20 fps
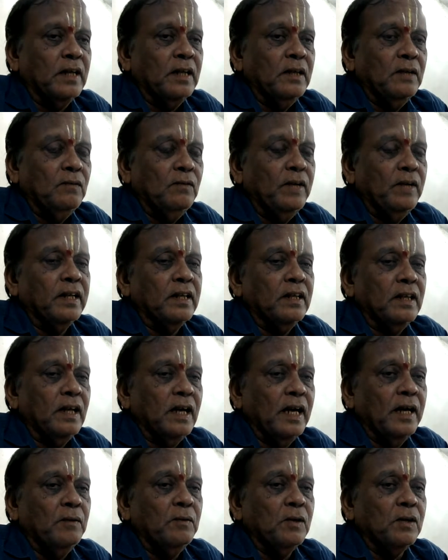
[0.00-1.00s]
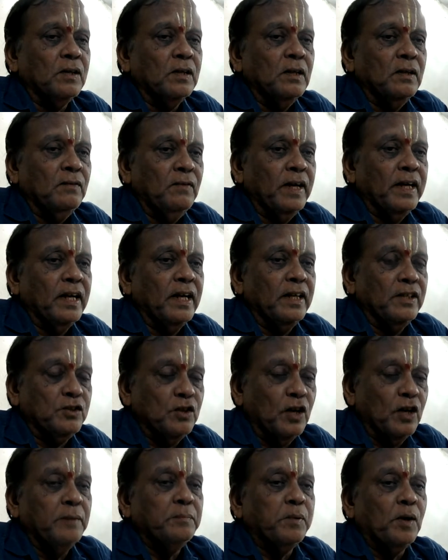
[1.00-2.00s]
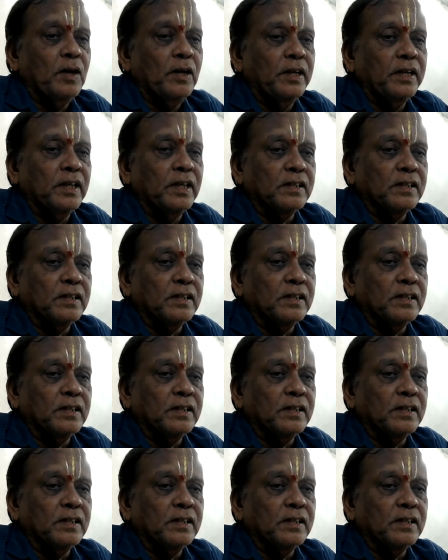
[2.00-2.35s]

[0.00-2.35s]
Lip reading: when I joined politics.